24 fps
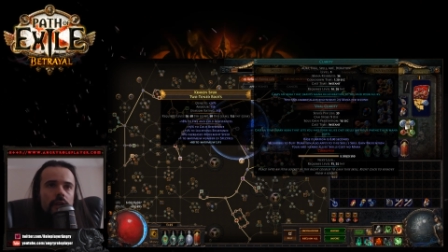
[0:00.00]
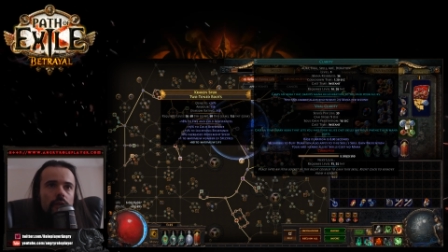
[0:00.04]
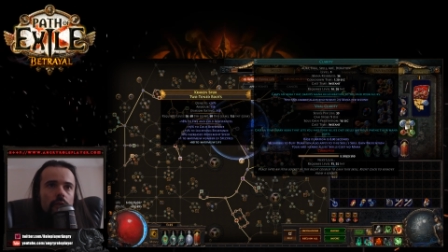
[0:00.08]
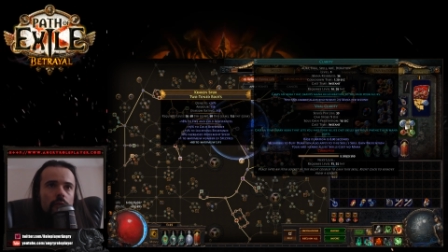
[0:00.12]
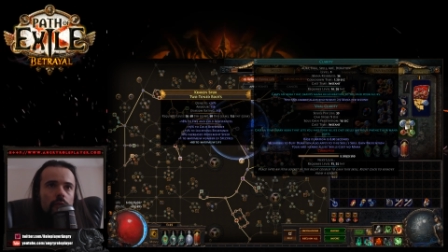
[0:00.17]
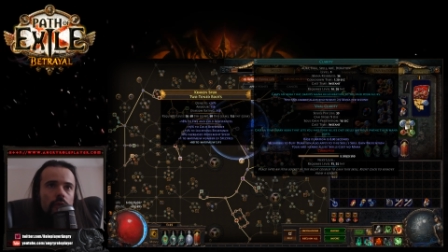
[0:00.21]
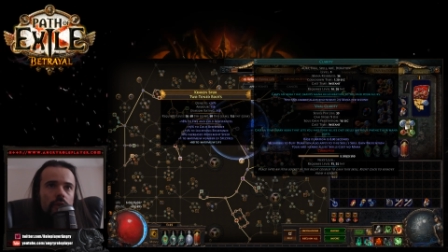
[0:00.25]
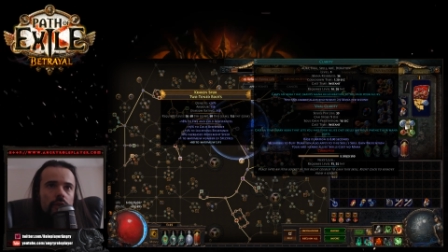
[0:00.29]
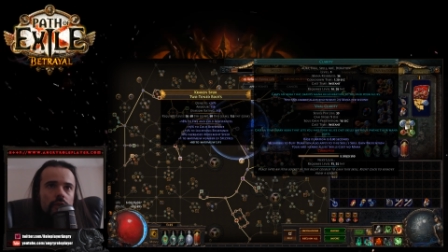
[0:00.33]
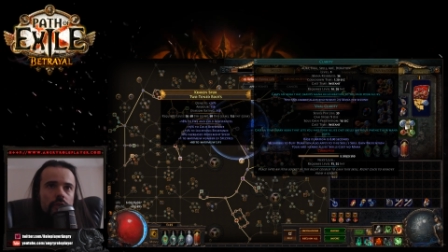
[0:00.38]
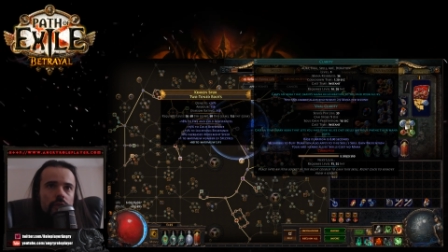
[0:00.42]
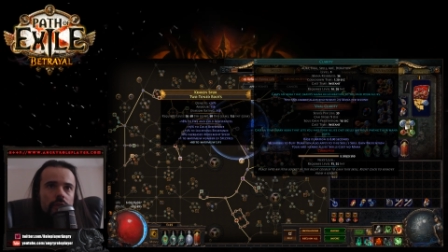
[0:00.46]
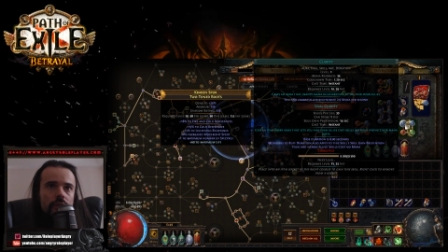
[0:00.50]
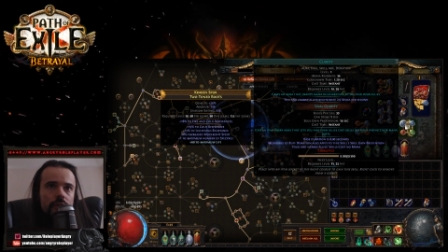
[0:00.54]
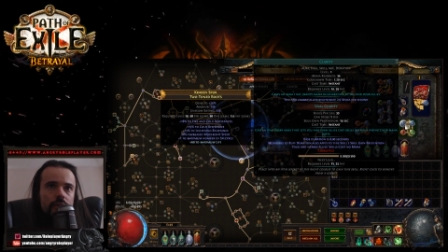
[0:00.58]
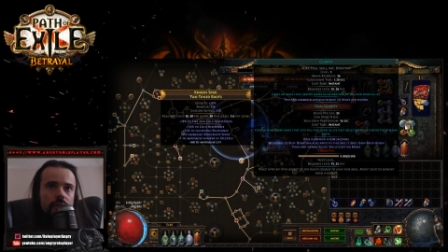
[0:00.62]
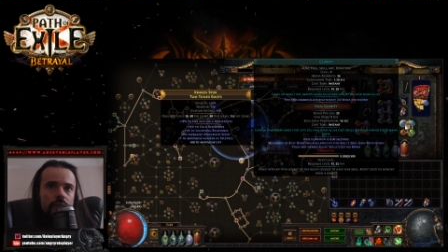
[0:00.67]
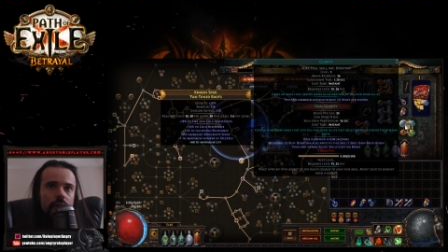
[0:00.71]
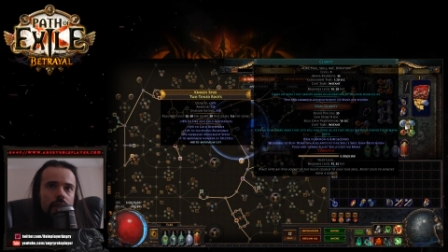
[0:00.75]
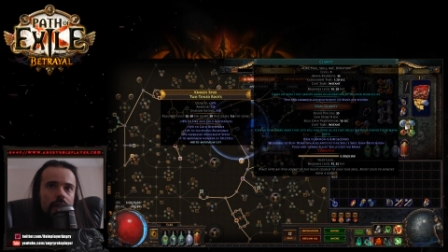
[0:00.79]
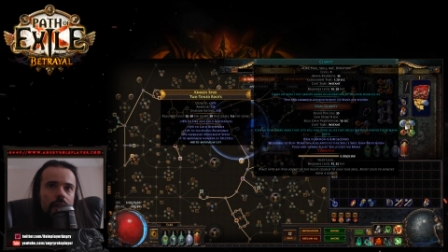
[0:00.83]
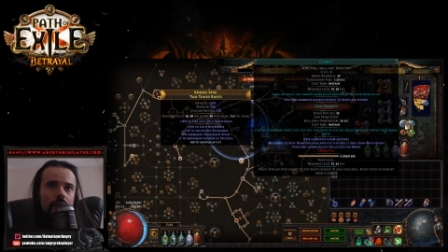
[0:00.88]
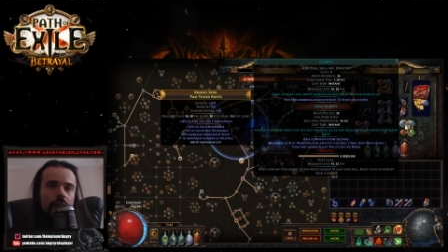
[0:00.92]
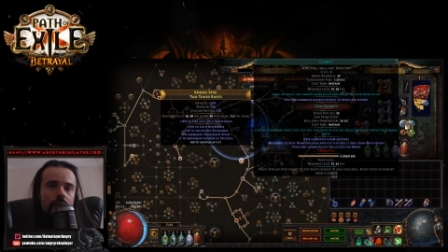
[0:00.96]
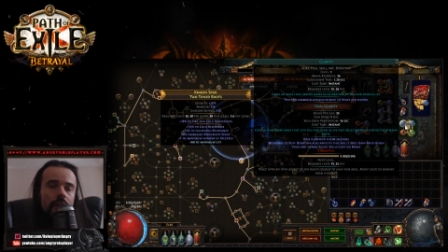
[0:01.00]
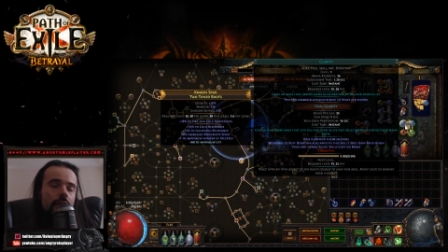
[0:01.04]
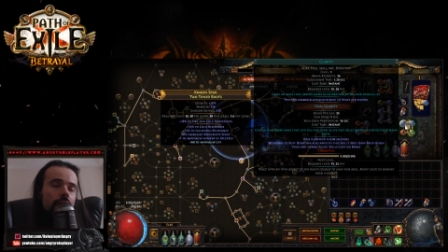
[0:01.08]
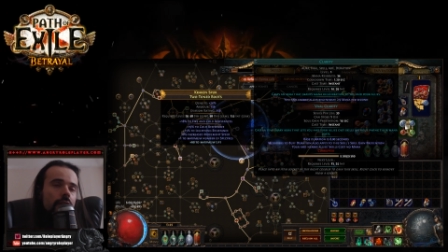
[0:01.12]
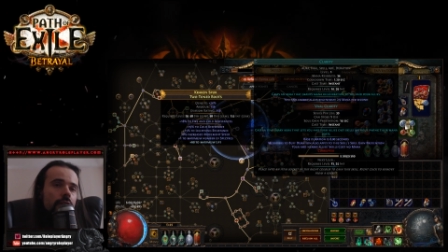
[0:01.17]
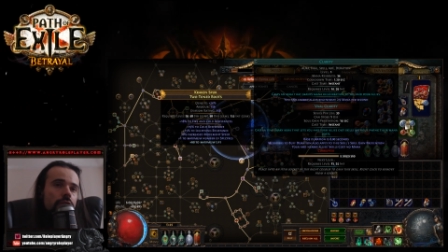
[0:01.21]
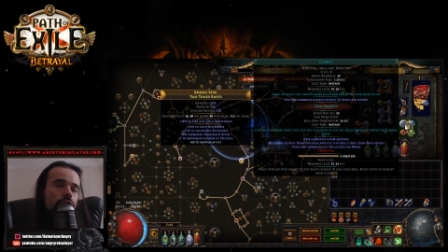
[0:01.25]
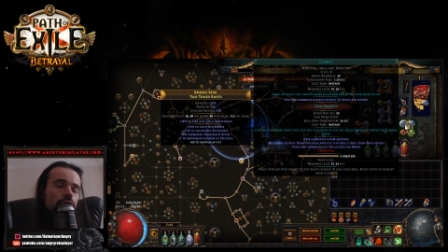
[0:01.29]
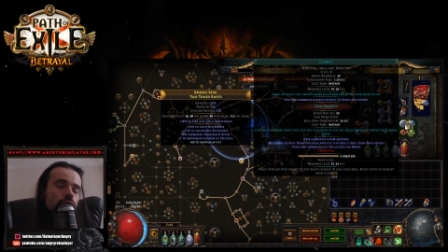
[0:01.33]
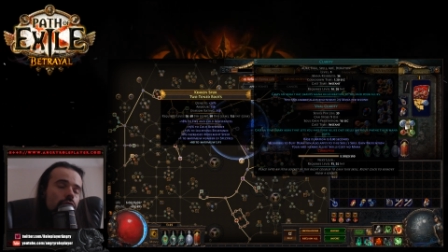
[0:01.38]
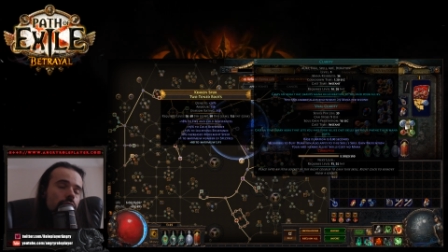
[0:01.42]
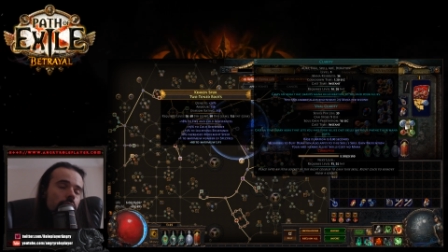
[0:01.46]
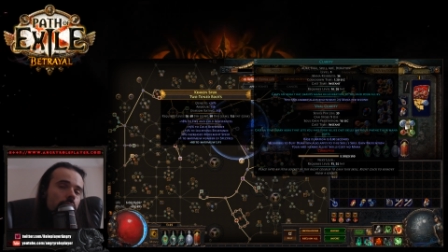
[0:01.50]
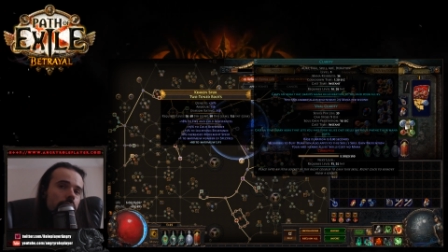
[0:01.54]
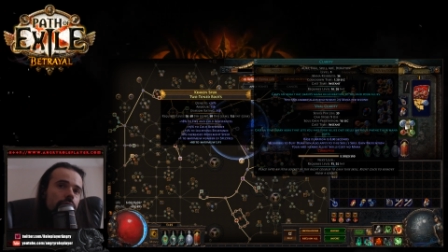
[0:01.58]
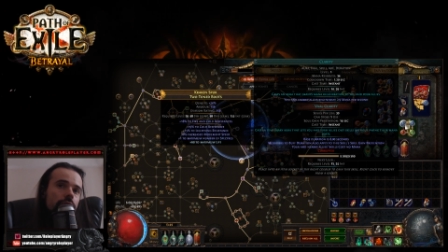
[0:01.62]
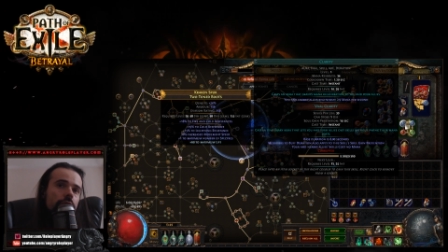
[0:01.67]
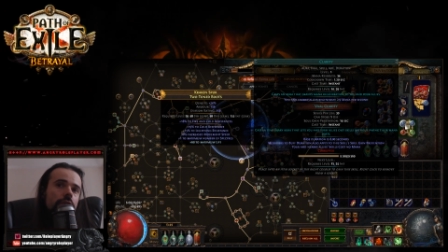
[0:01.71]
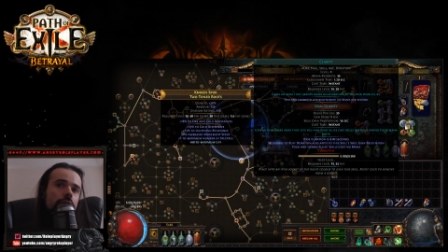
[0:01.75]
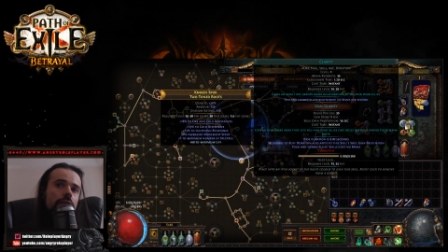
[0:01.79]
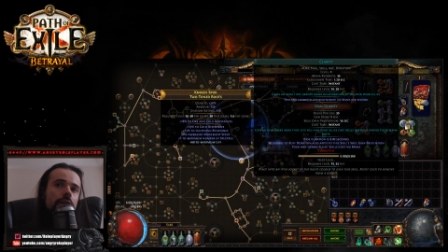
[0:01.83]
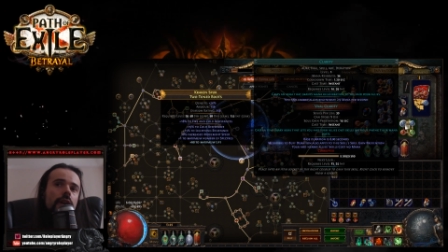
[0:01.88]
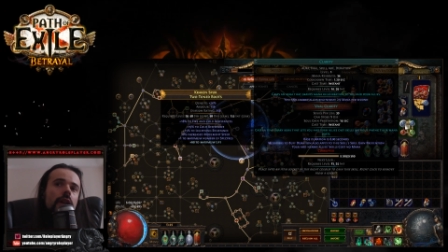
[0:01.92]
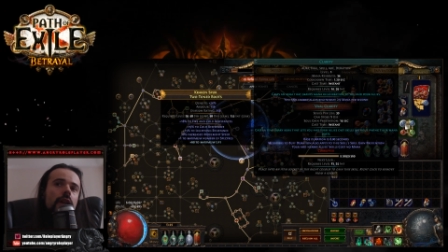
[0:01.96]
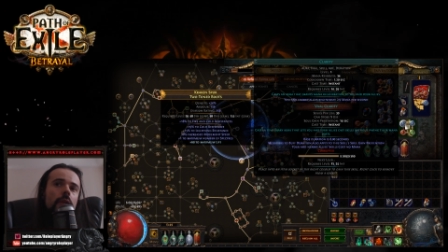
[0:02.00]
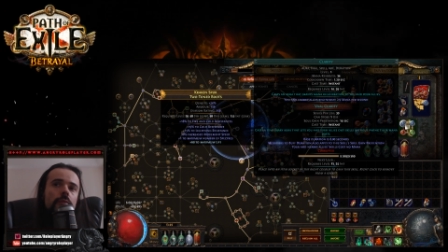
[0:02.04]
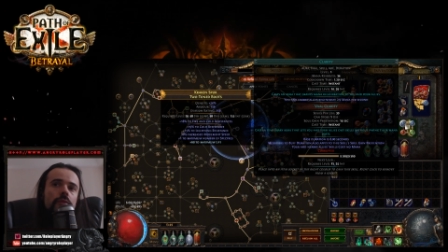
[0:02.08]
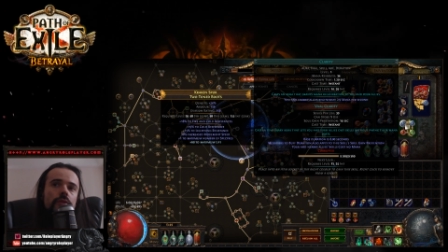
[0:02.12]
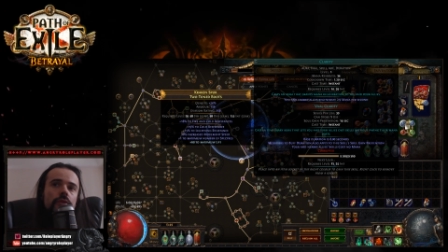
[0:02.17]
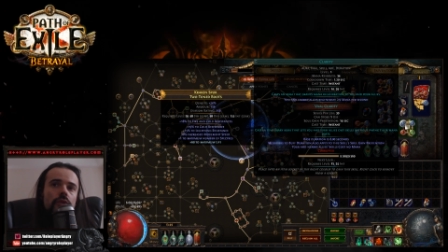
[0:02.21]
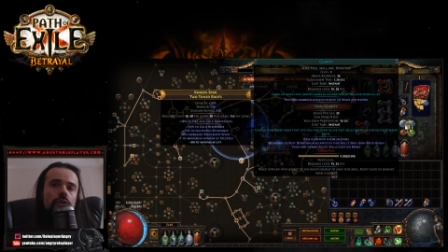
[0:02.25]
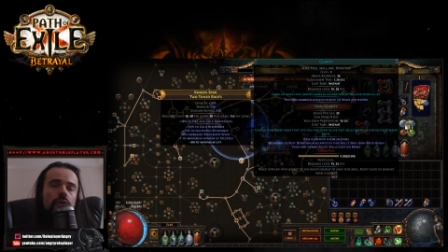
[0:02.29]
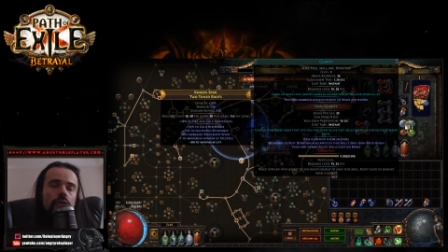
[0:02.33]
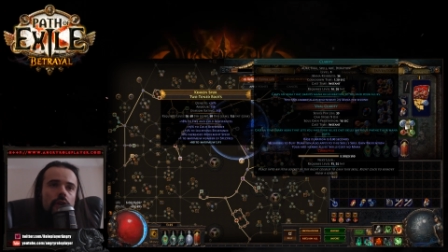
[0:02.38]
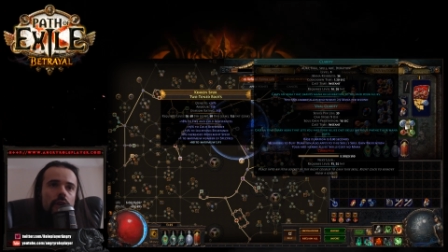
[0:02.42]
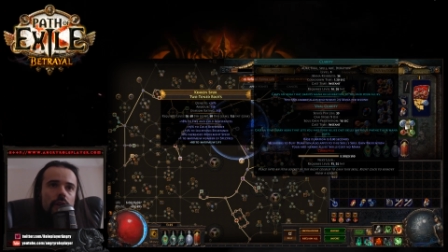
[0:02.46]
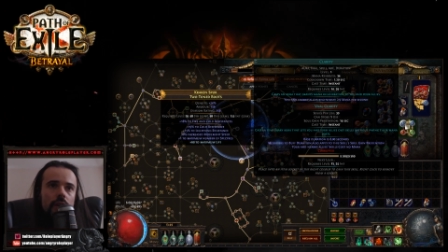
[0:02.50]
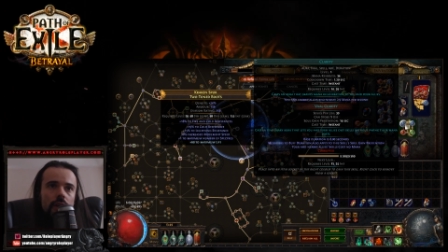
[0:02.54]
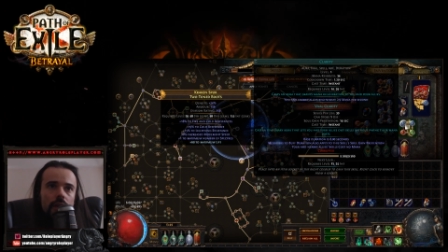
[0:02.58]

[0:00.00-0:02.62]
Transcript: which is like a little trick that help you